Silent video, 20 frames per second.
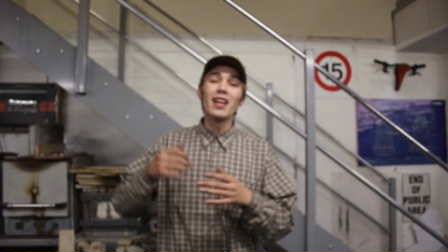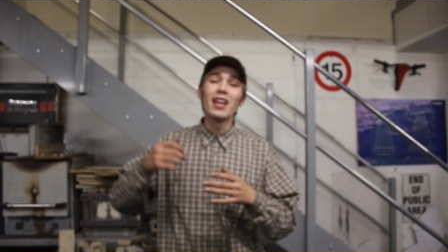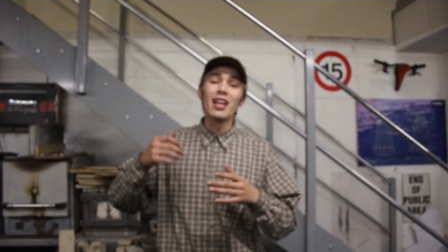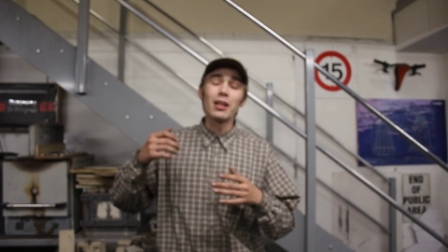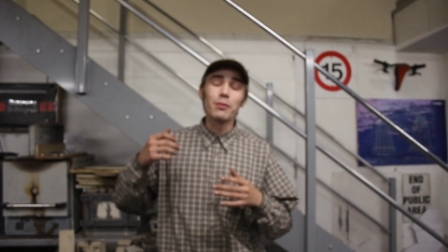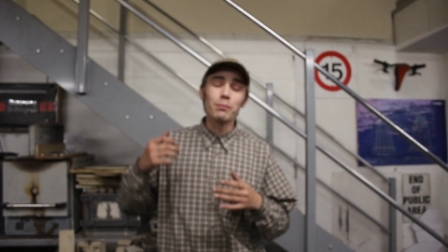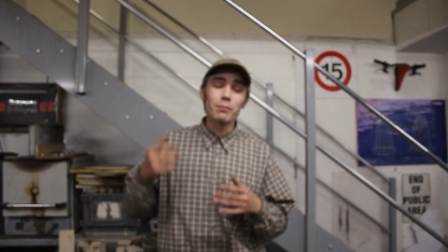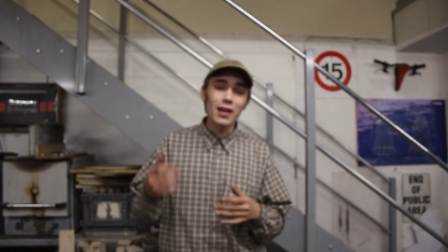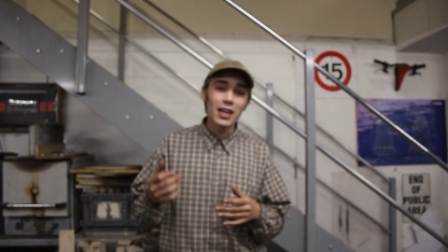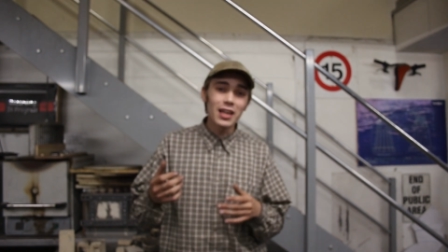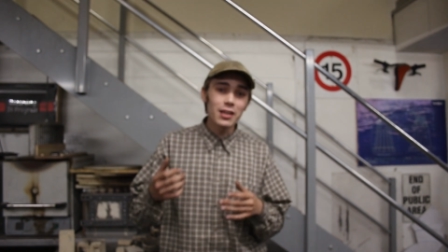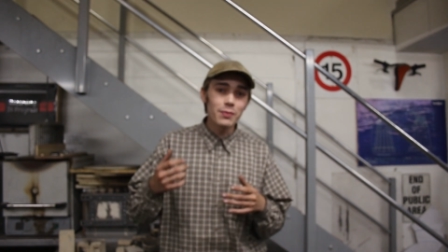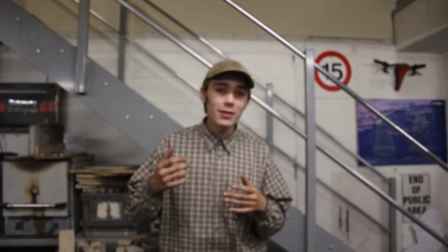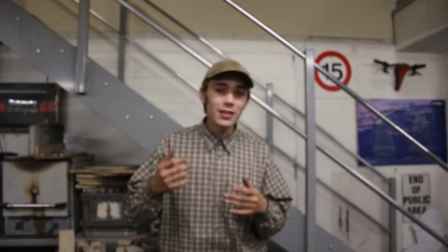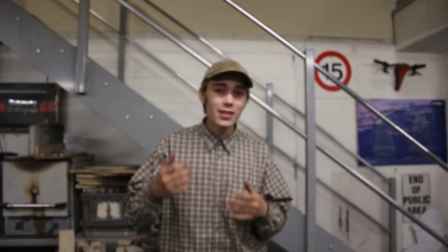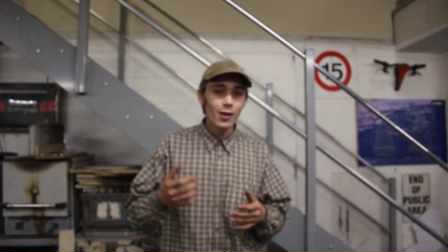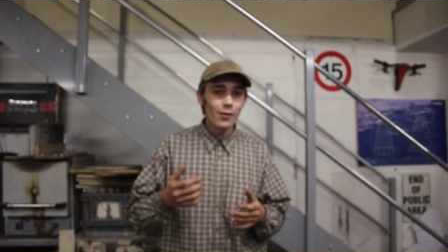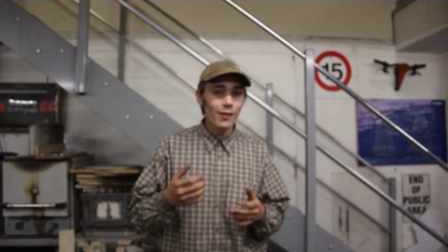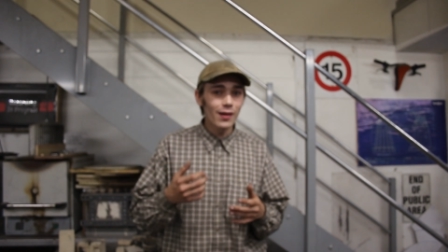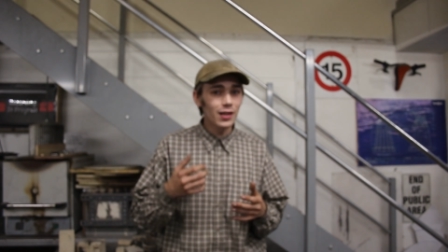it made
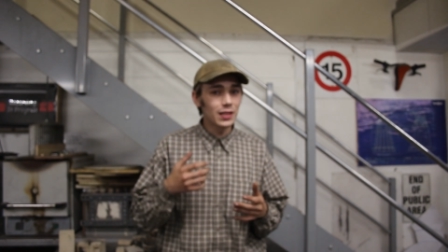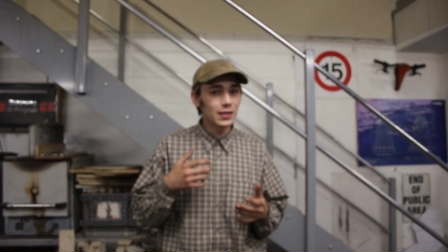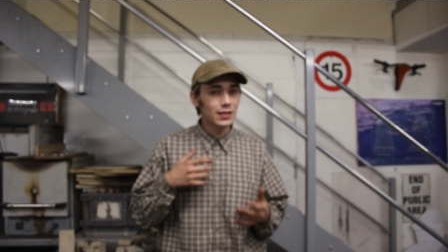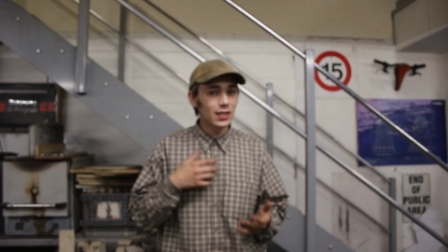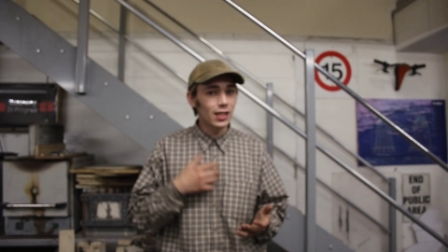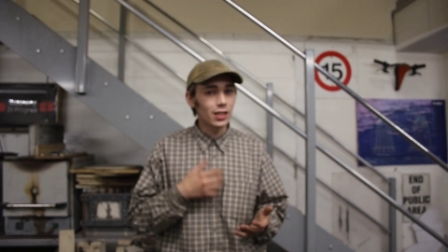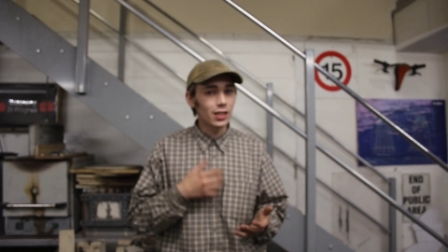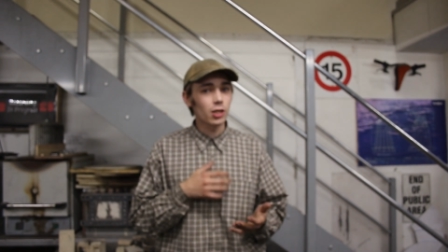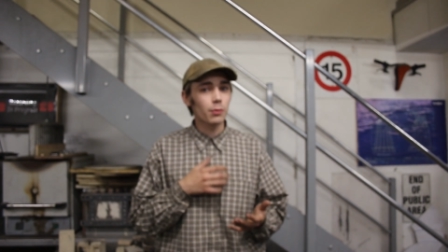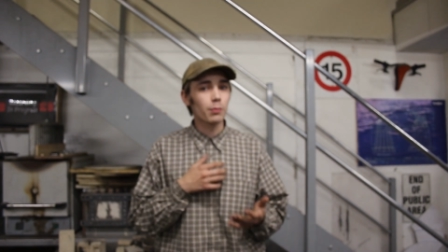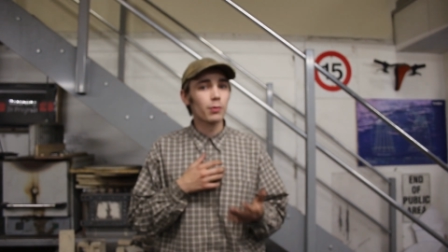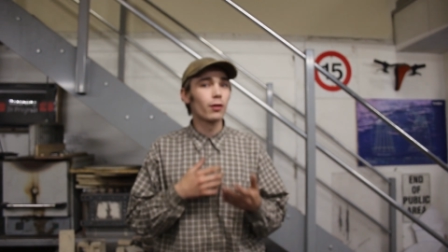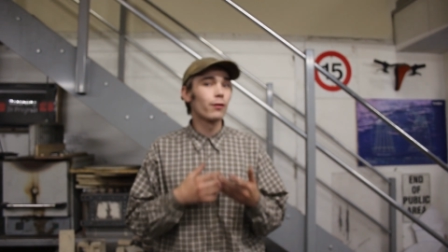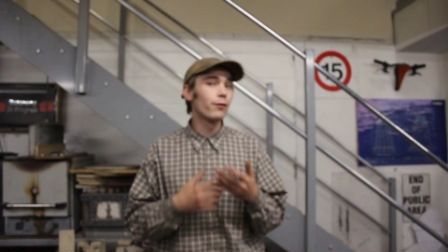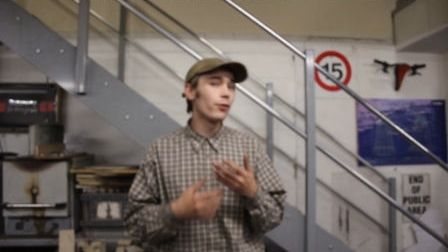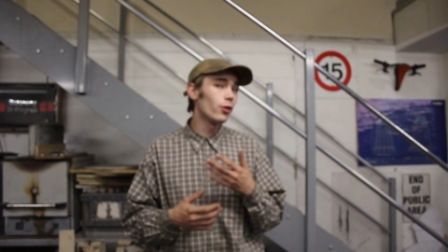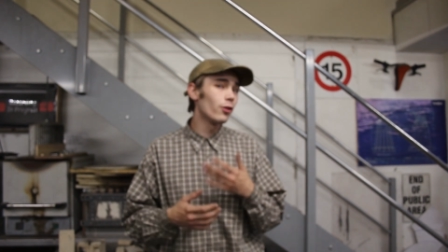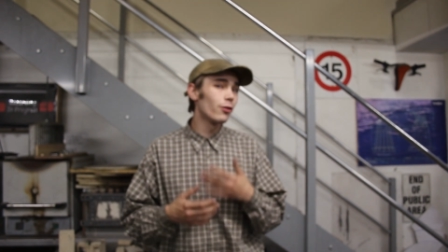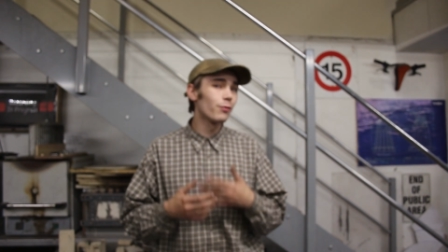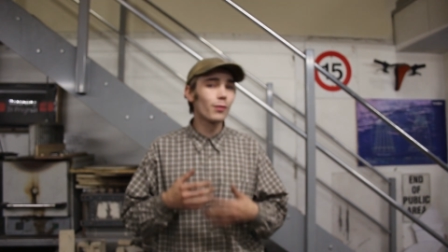me go out and touch up on a
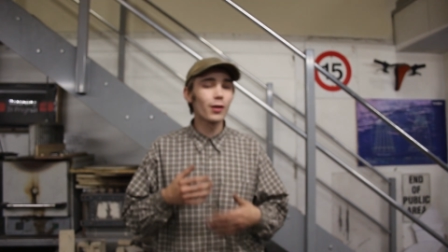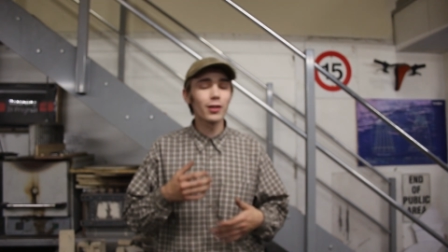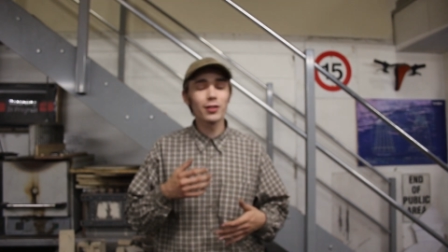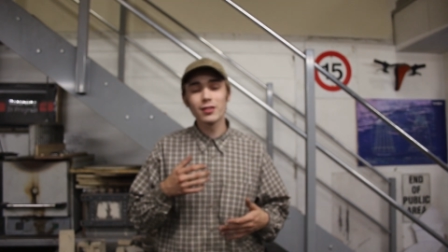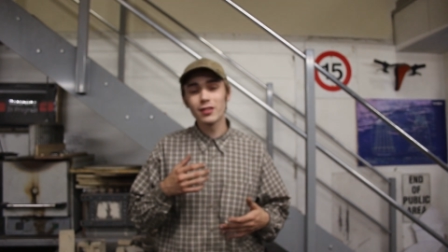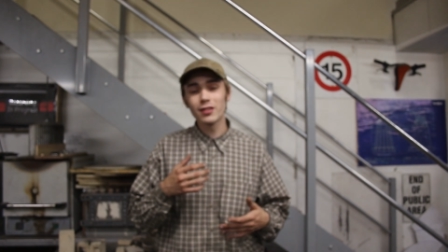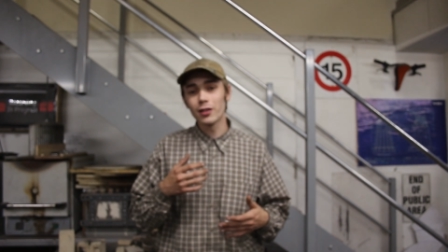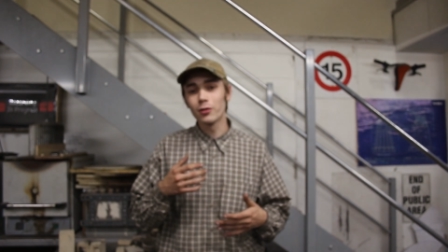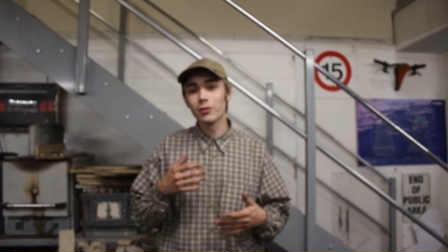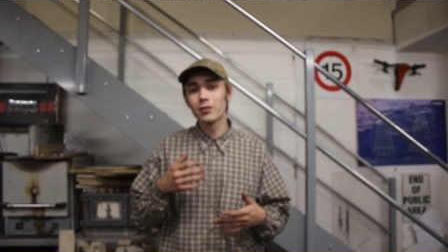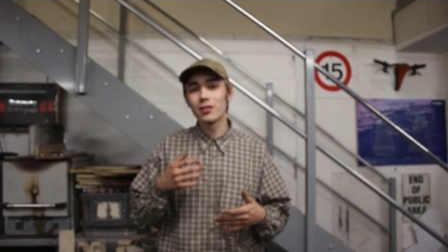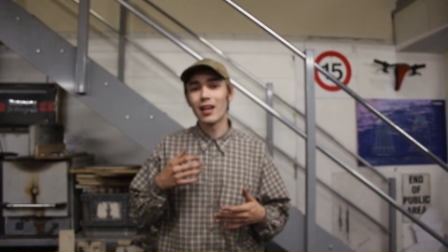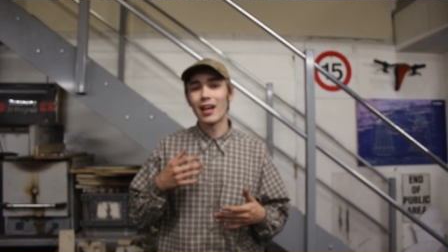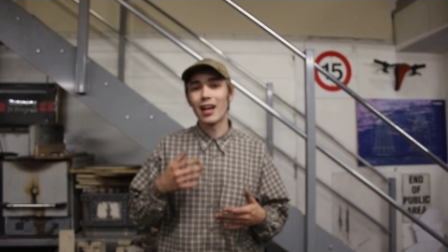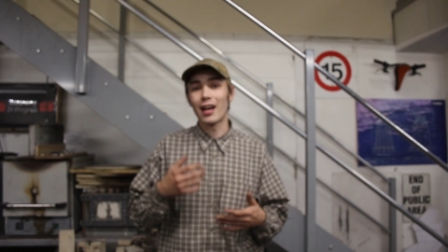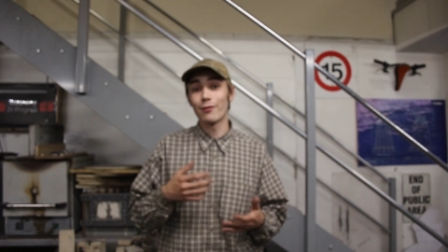few of my skills that I